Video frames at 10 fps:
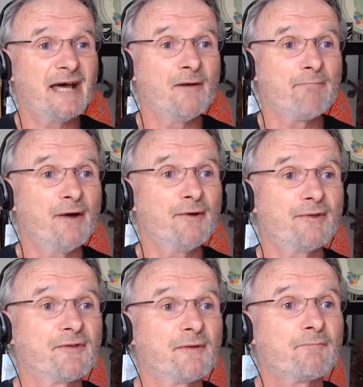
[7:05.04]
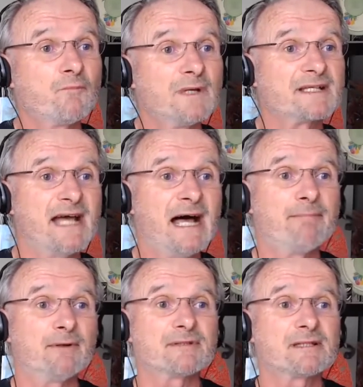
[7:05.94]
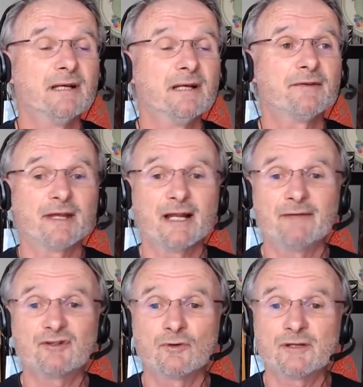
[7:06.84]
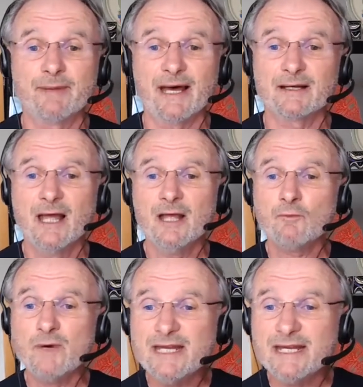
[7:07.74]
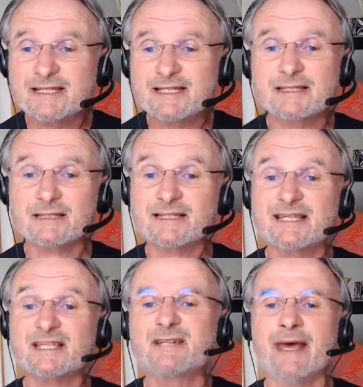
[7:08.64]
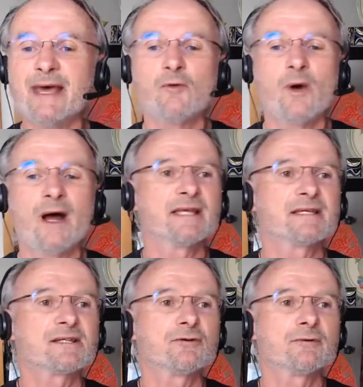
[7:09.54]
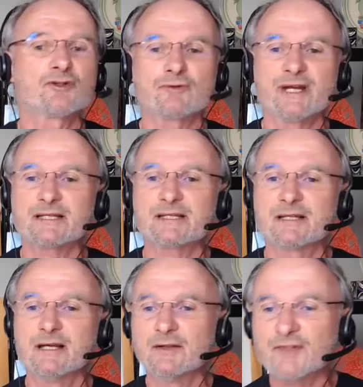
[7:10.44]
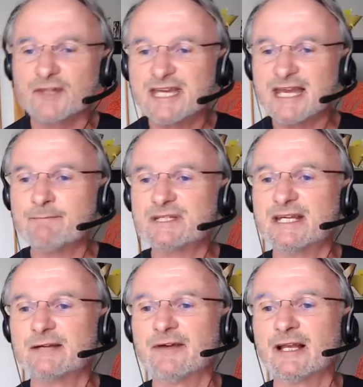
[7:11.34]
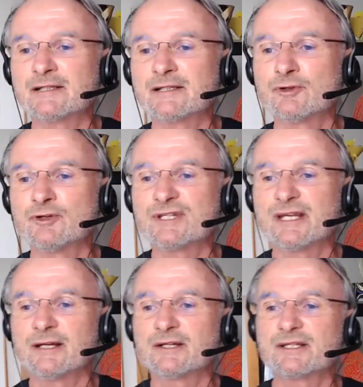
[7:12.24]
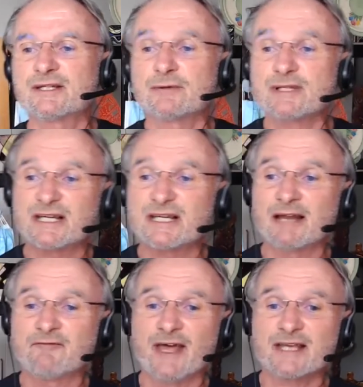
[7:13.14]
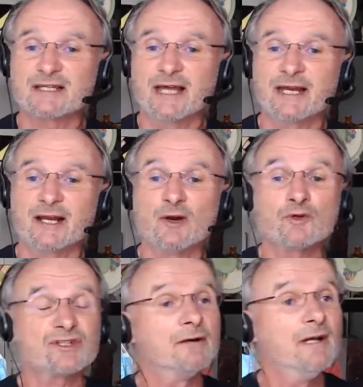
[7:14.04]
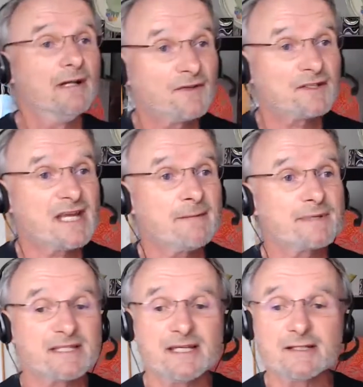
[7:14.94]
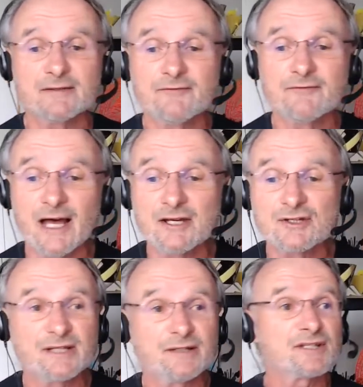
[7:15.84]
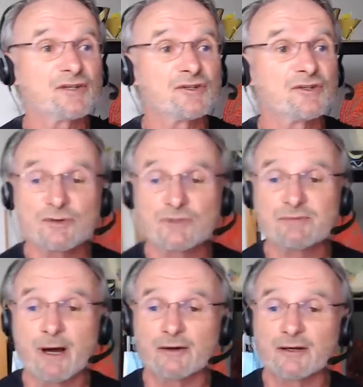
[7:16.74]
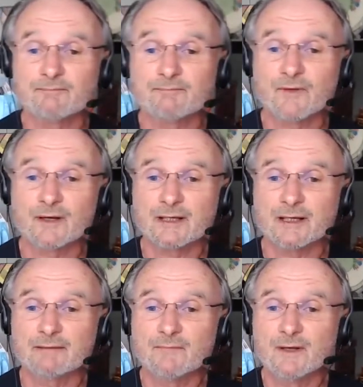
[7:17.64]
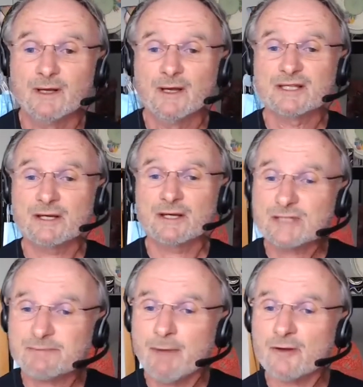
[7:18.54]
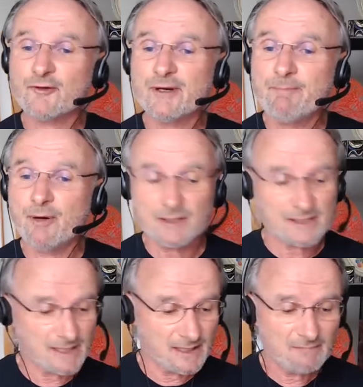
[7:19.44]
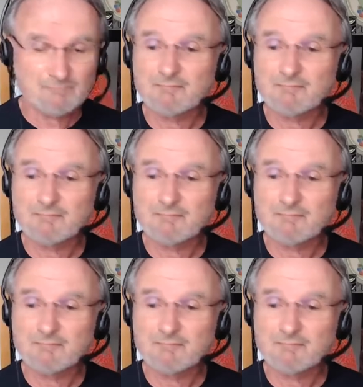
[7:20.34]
on both of the examples that I've talked about. We need systematic ways to address the 10% of eligible New Zealanders who are still unvaccinated and also the 10% of uh, New Zealanders who still smoke. Okay. So smoke free policy